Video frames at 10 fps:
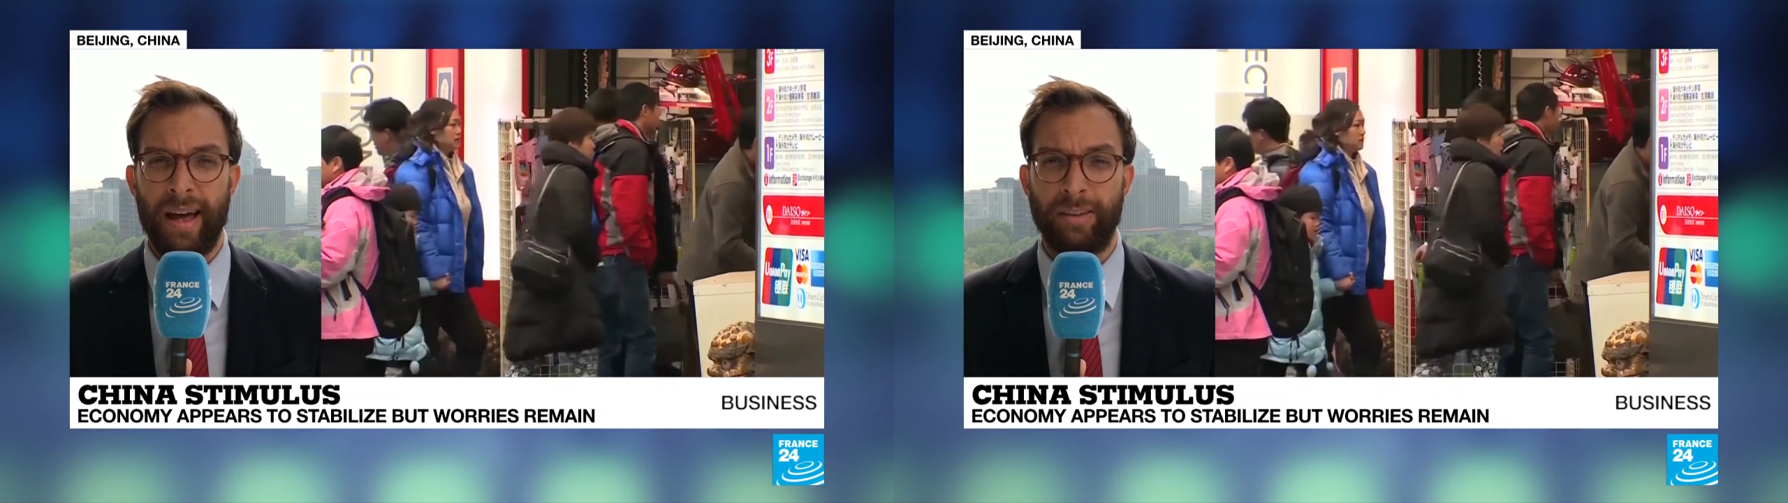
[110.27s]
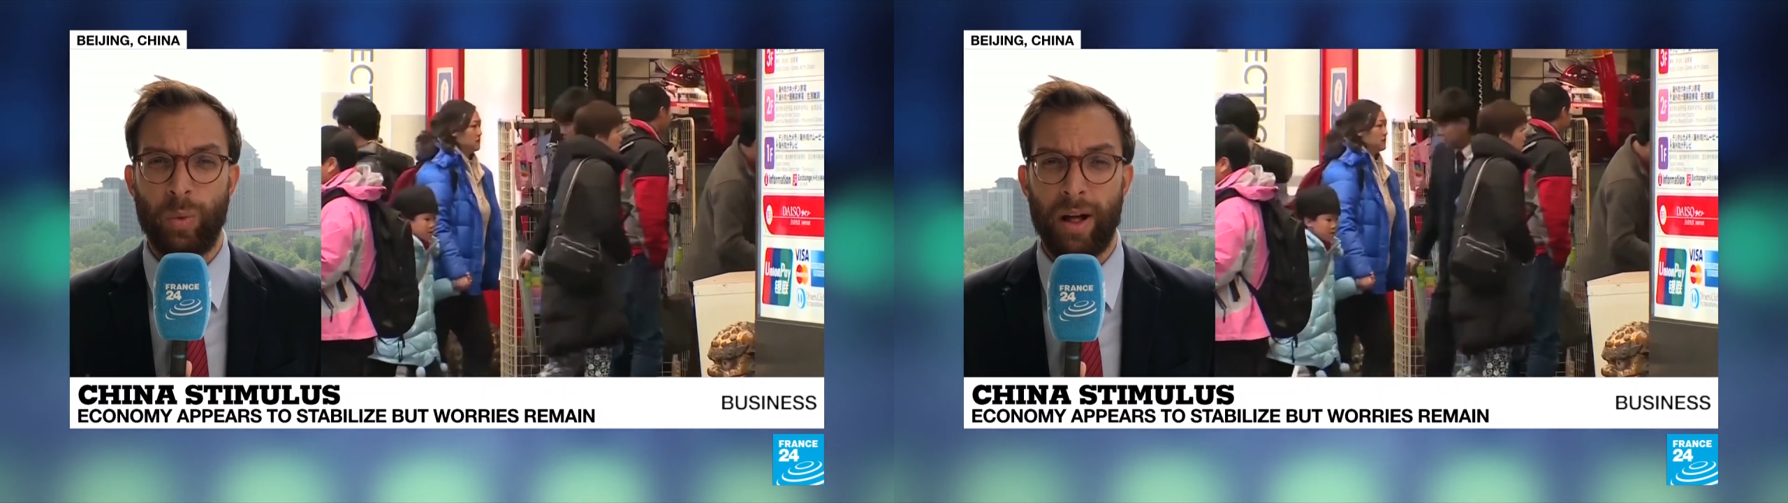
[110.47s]

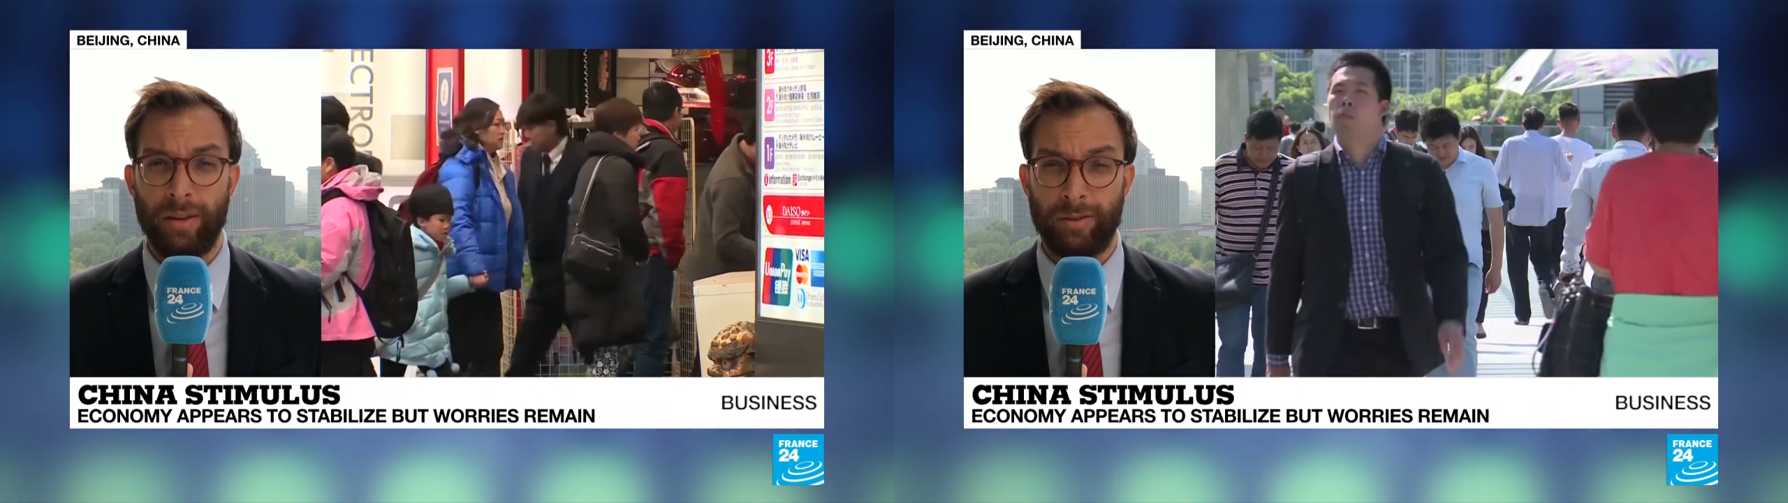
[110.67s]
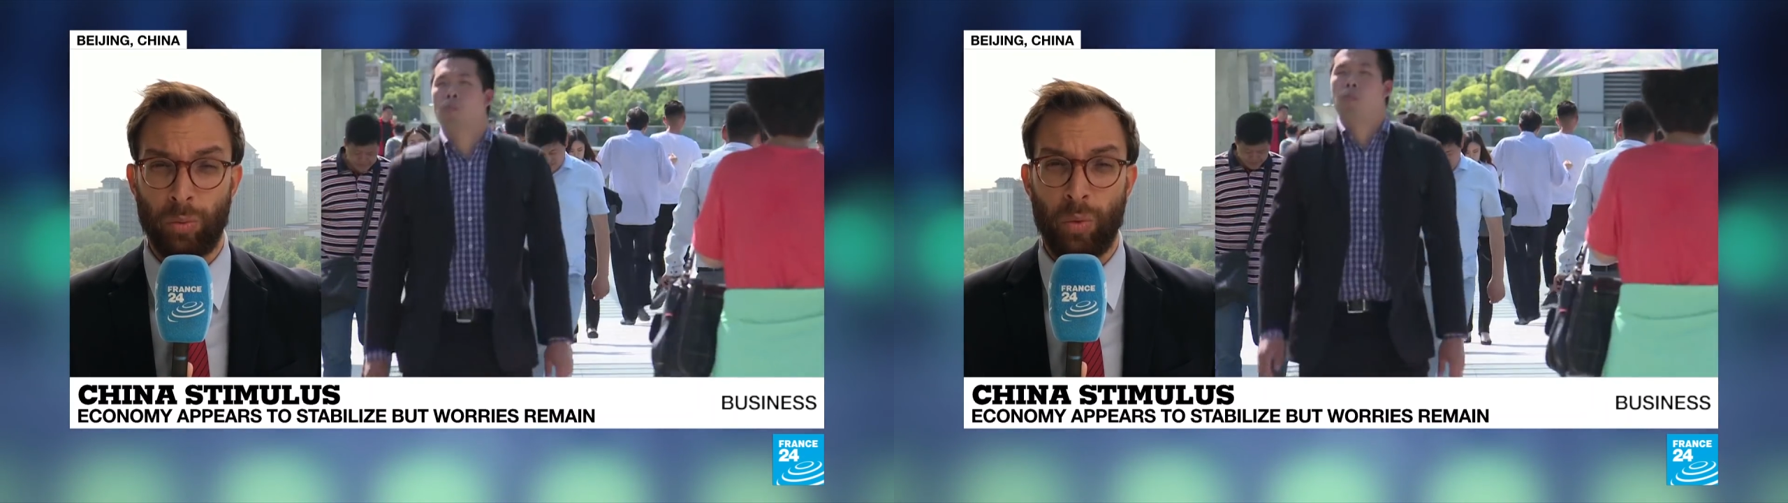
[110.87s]
as
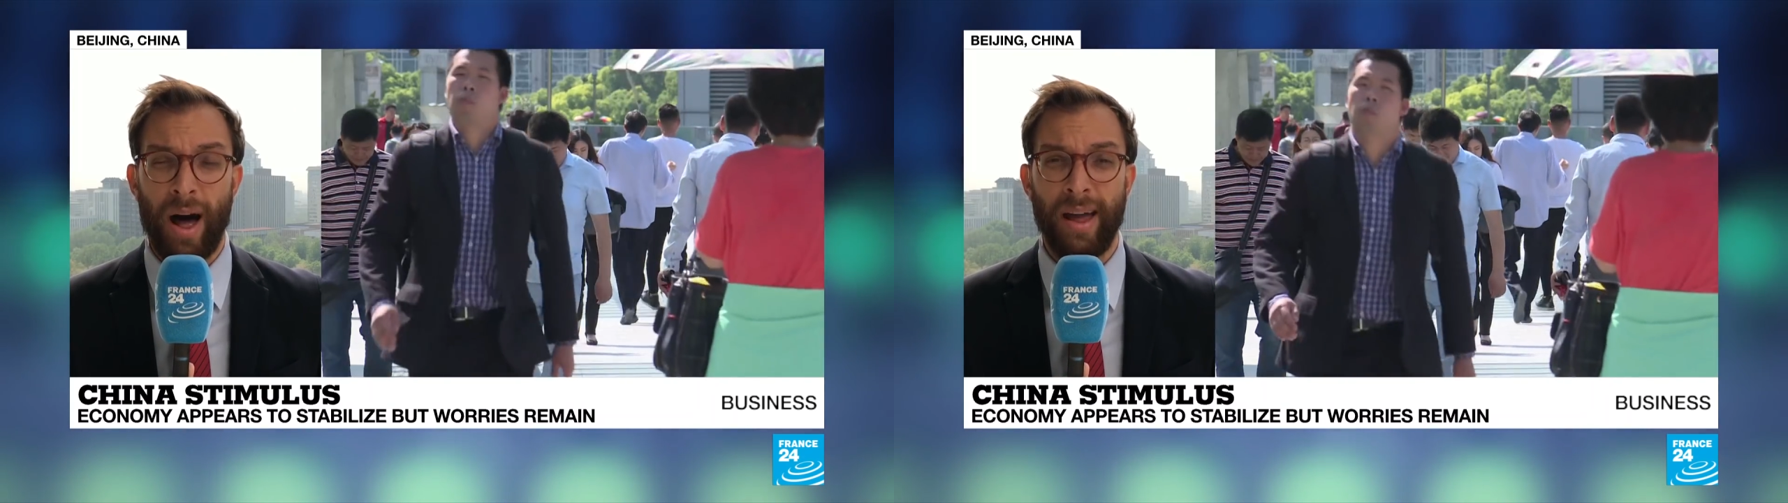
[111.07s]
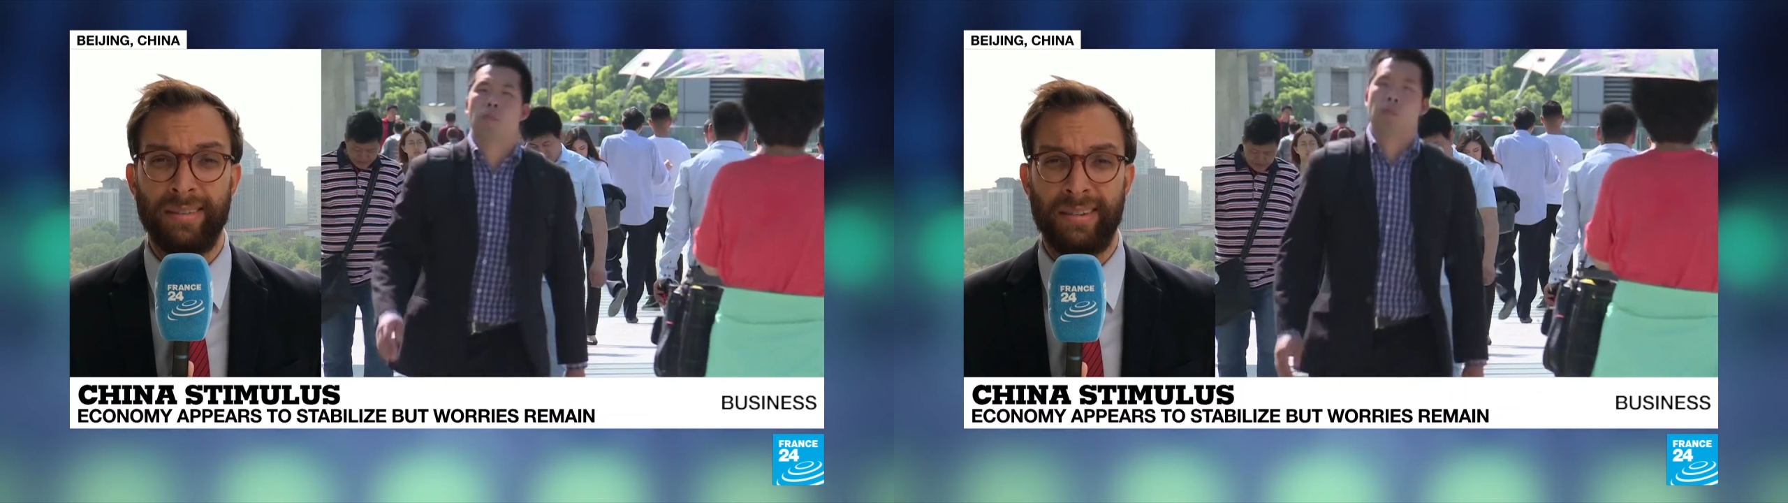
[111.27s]
well as a
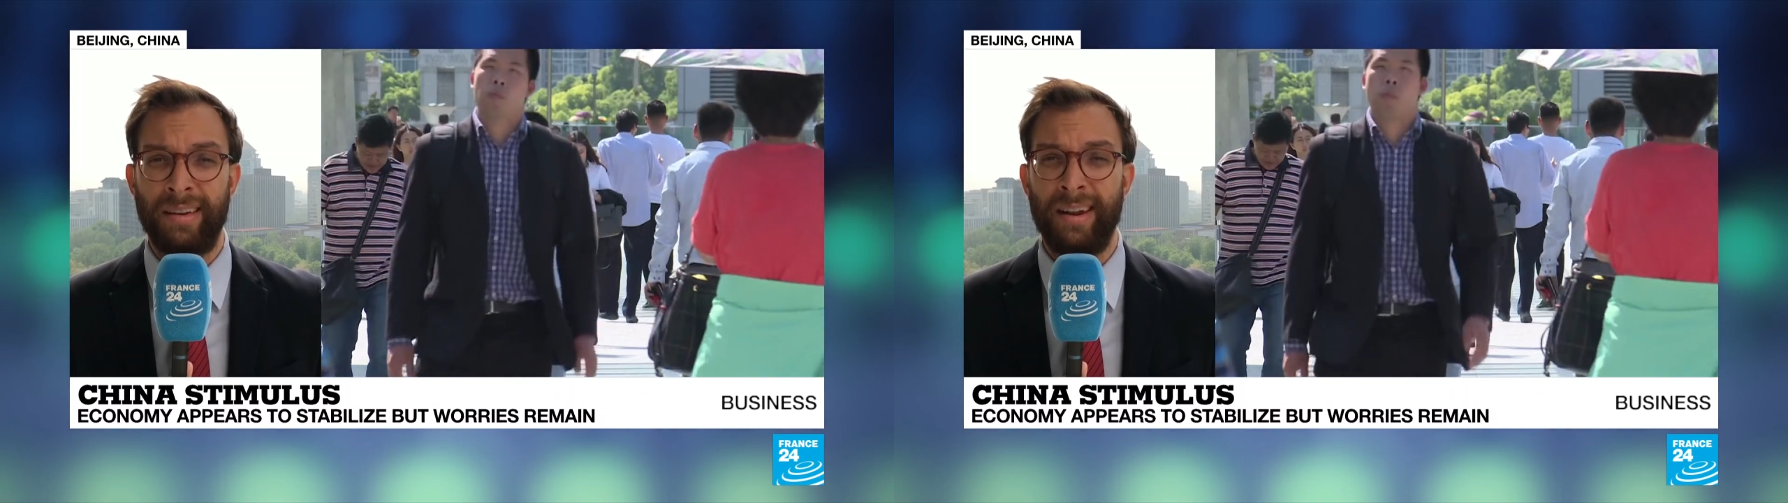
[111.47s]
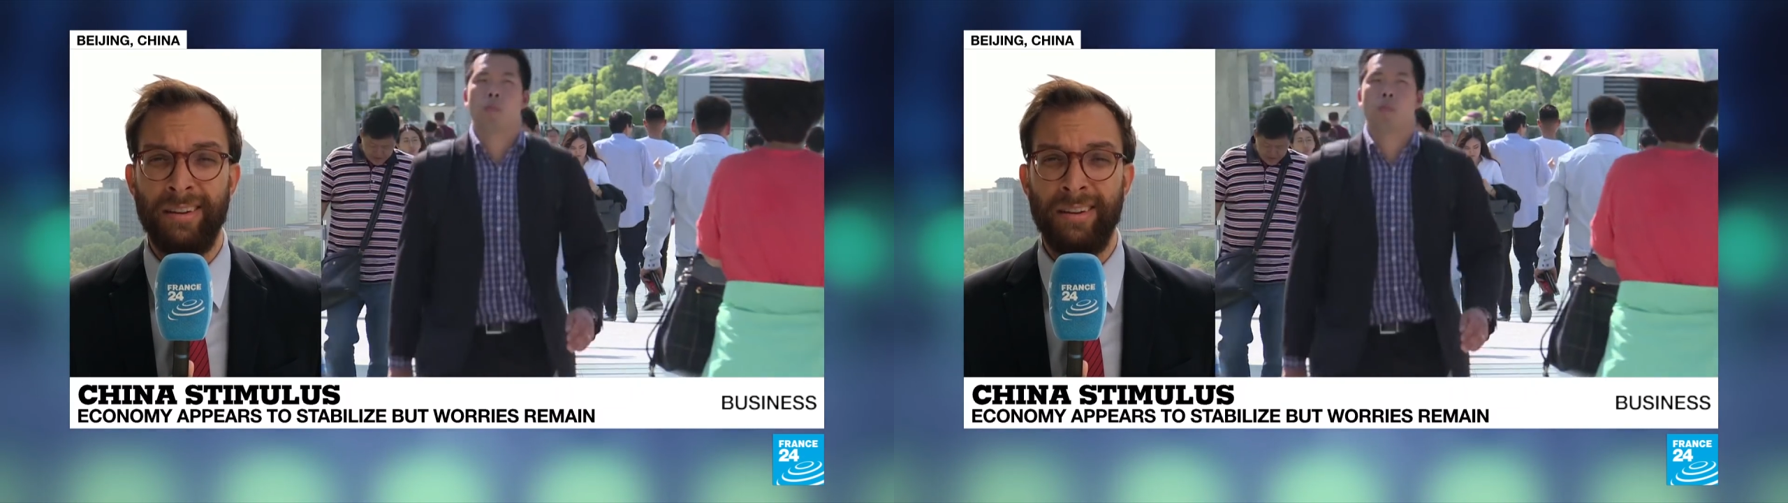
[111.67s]
rise in